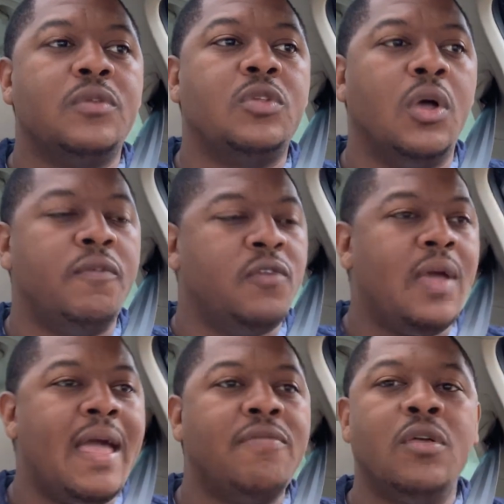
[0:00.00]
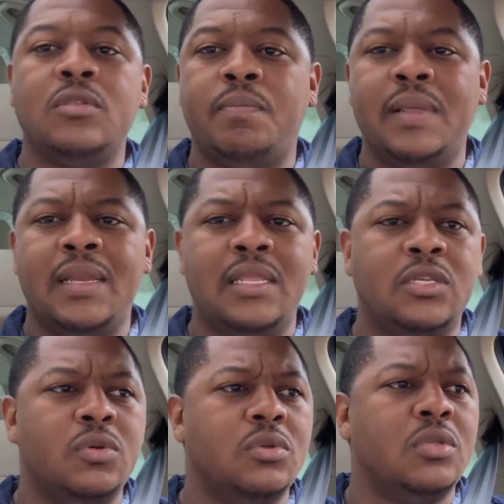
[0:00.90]
So if you have those
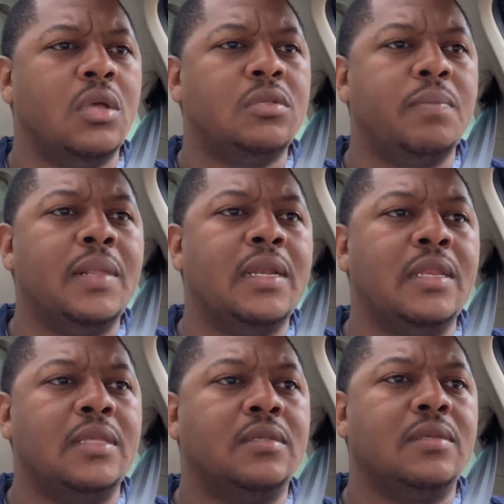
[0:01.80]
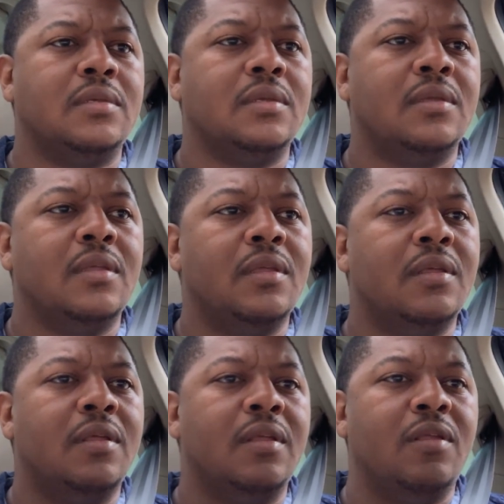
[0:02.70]
abilities, use those abilities.
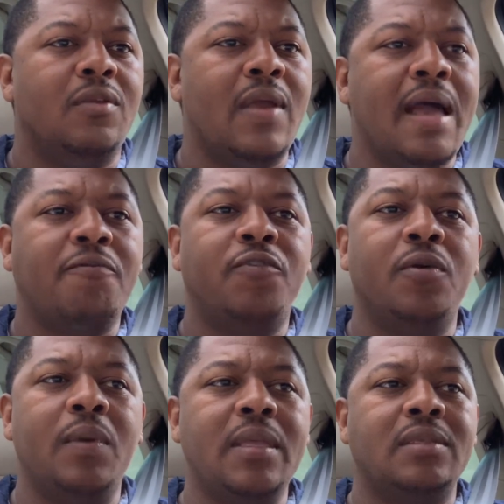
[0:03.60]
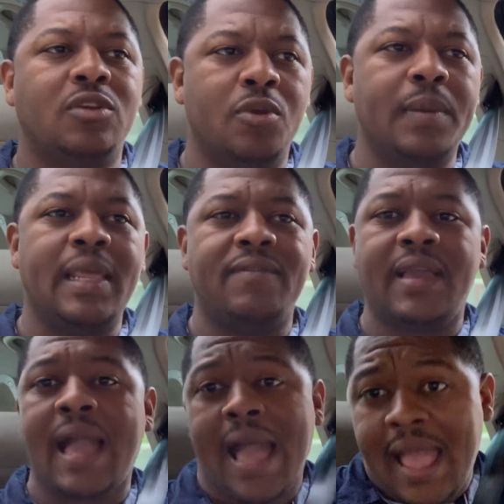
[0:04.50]
You have them for a reason. You believe
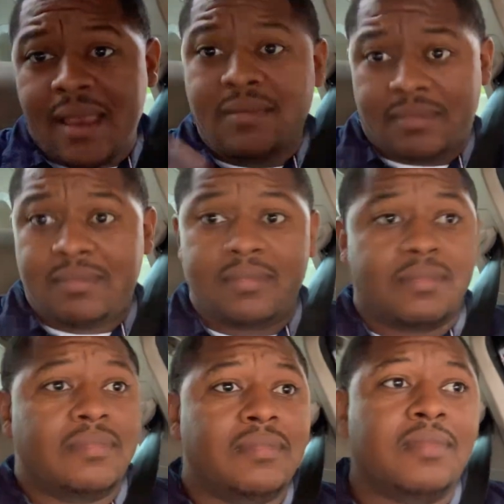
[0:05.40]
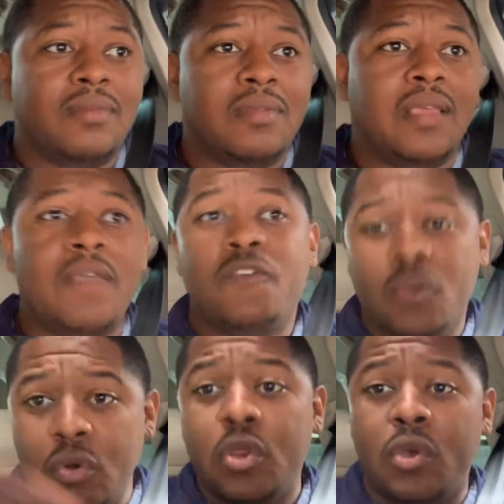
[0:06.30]
in God? If
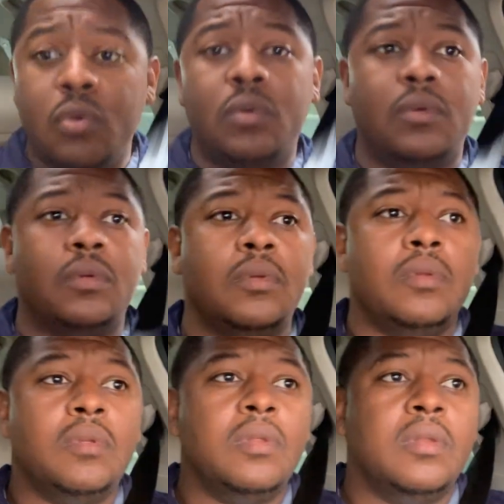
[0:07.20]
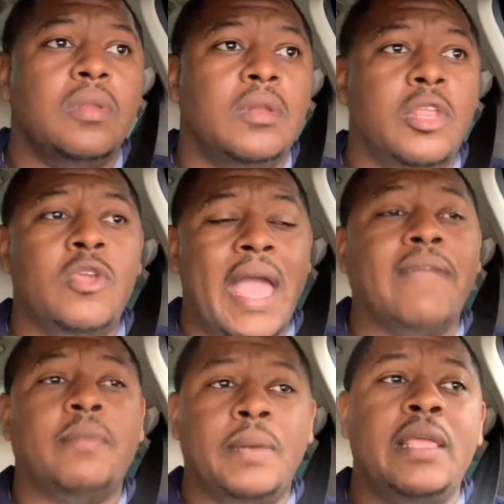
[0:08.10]
you do, then you
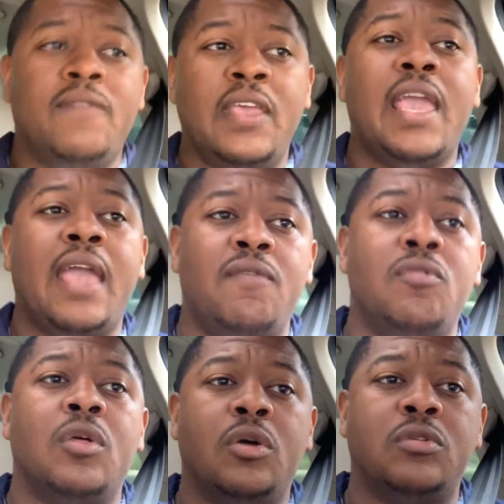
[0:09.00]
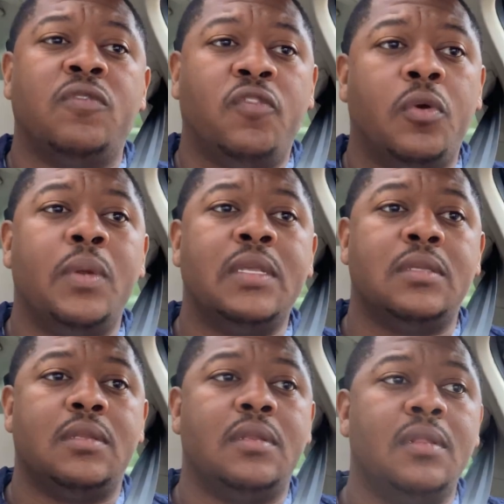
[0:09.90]
have to believe He gave you those for a
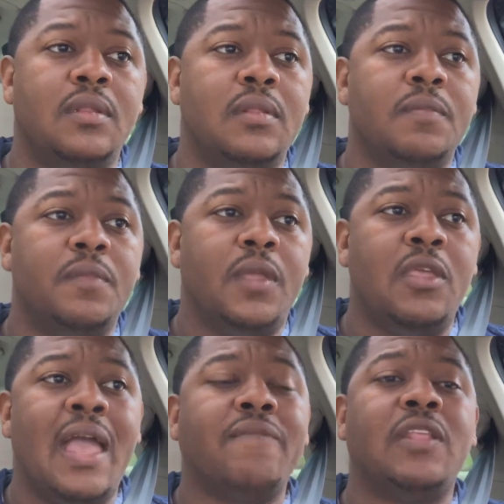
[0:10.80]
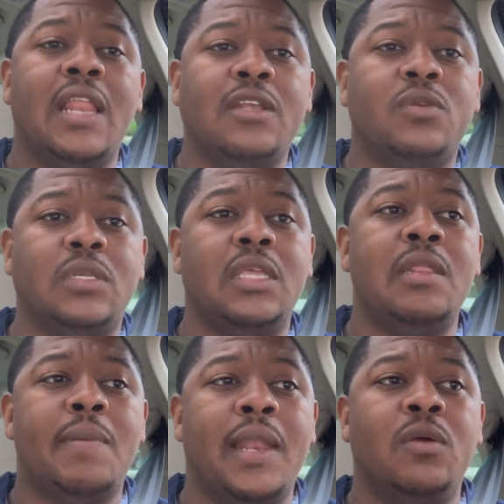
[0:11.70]
reason. And you have to not trust
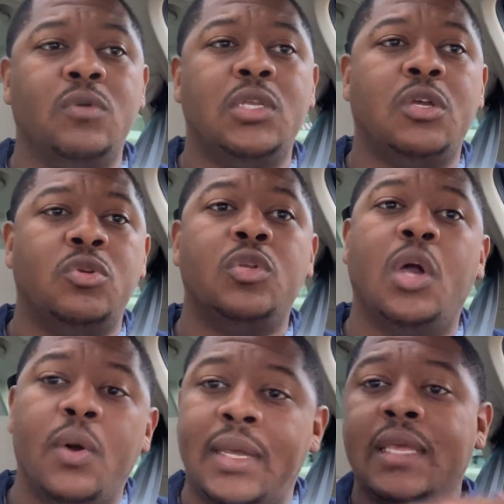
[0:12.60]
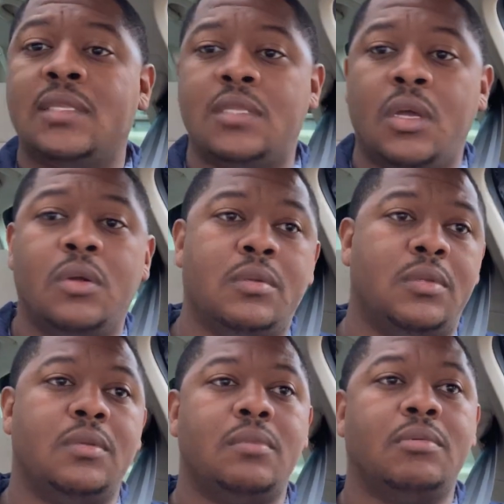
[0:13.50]
anybody who tells you to go against those.
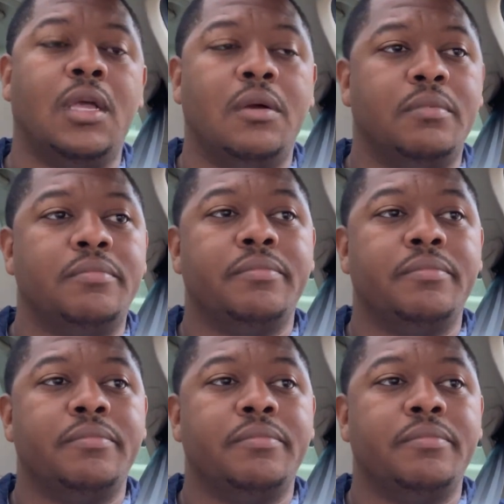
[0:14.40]
So